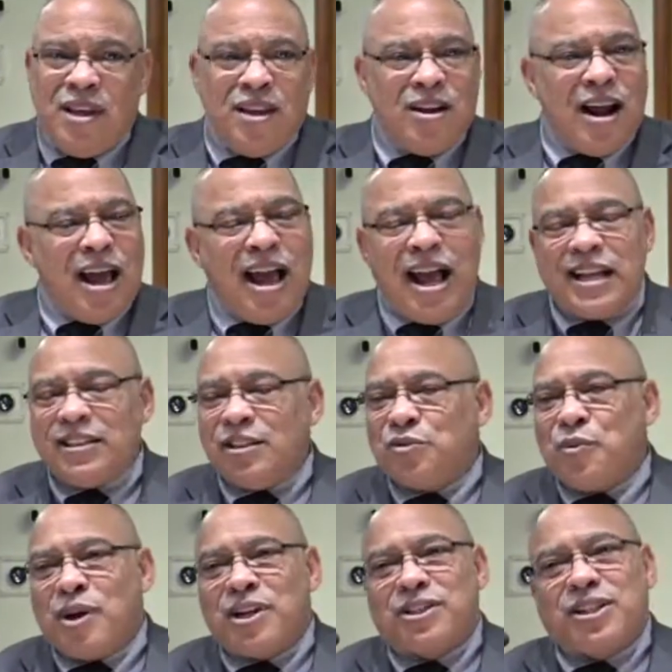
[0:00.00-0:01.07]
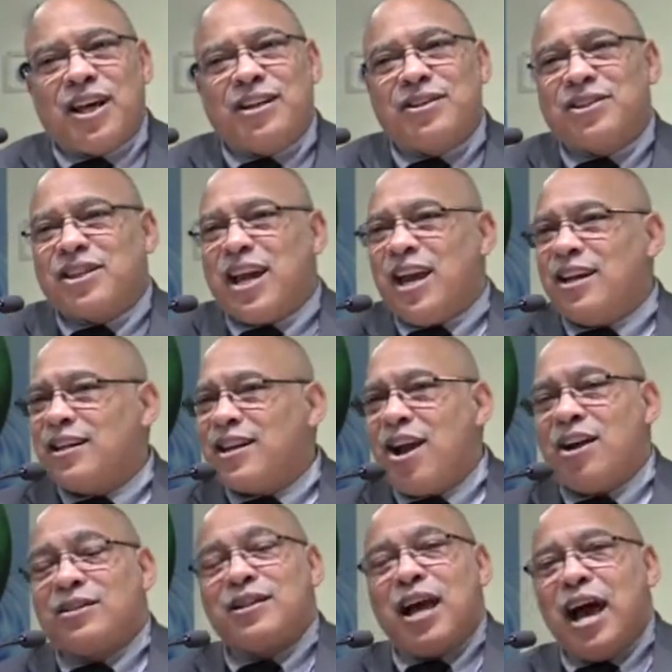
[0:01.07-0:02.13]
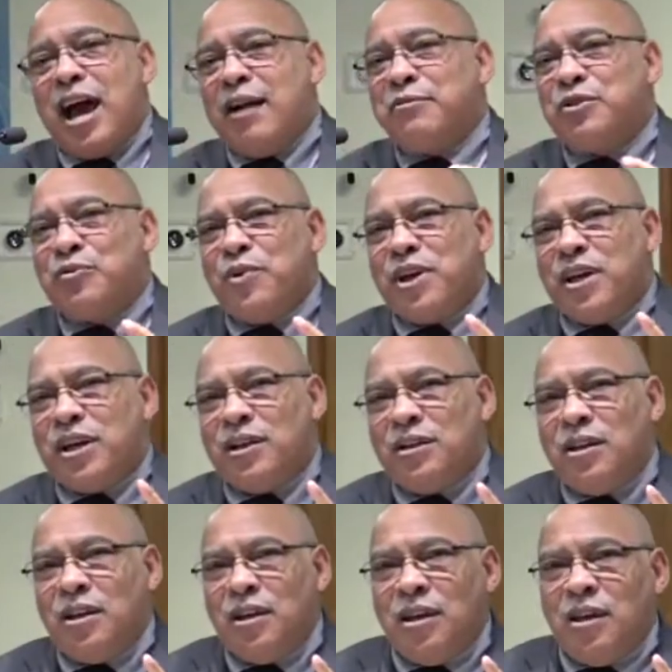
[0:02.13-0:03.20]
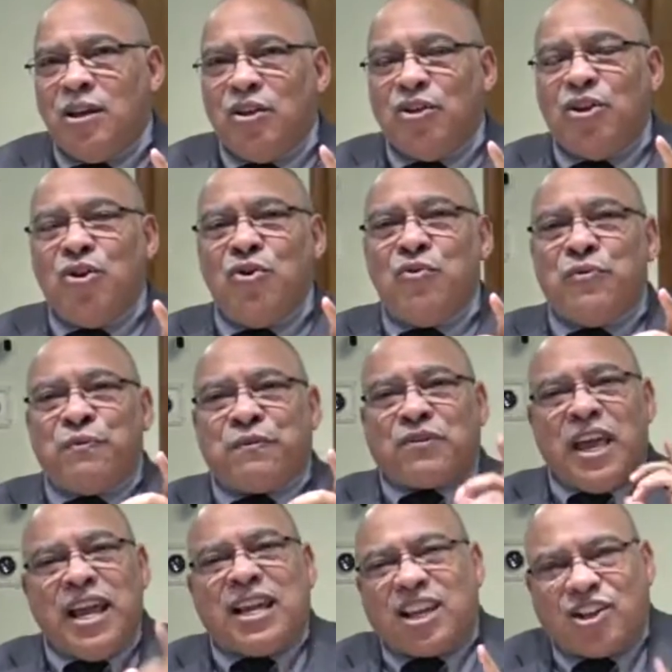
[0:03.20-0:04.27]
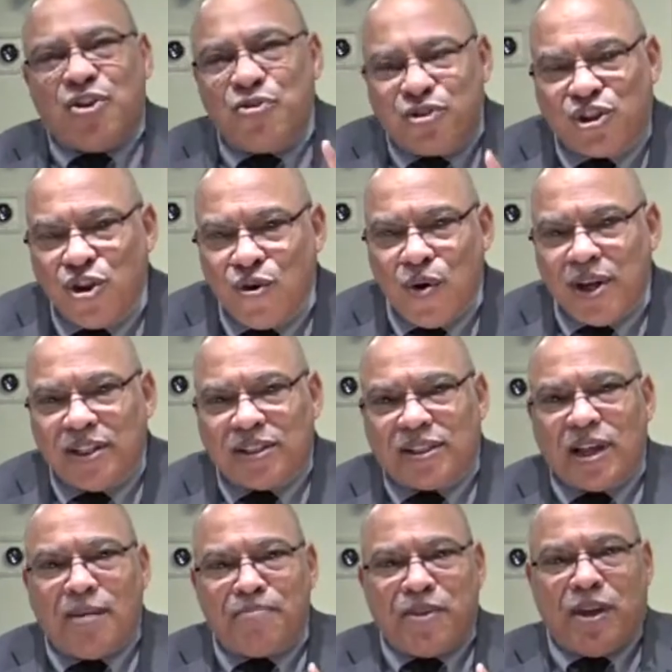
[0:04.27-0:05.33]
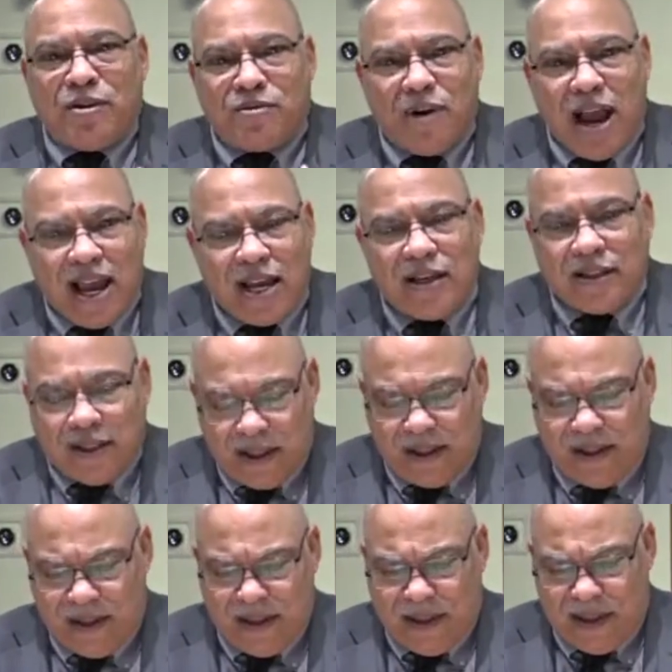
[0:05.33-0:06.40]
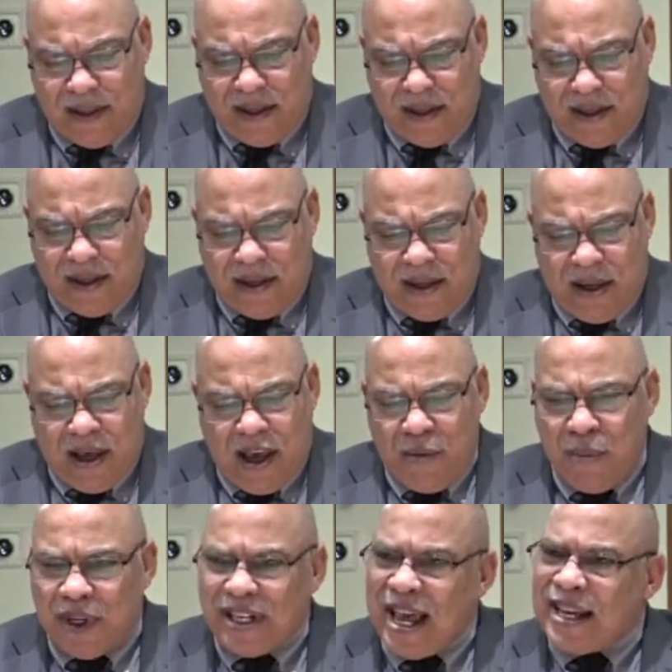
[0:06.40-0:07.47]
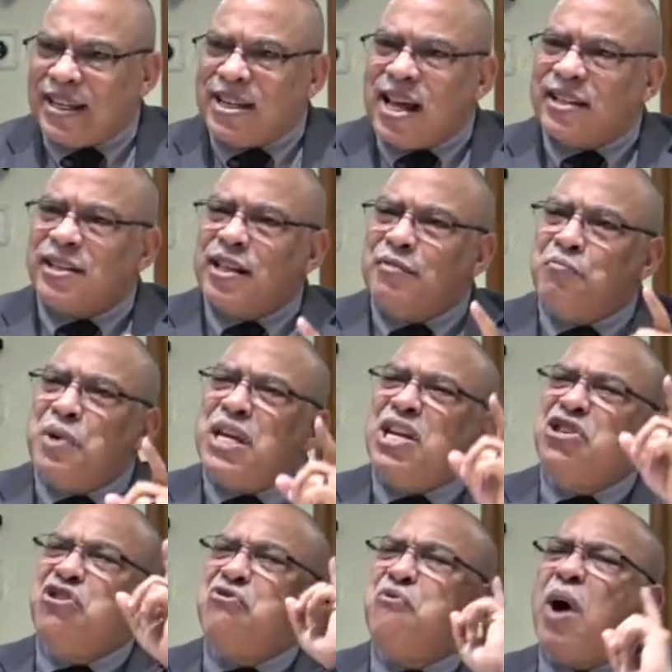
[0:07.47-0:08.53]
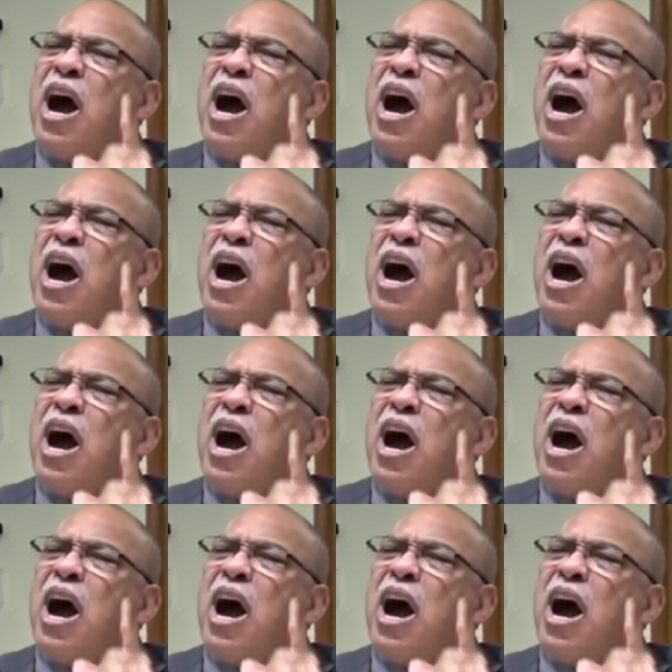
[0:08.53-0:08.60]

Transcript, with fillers: You know, I just want us to understand that there are times when you think you're doing something right, but that doesn't mean you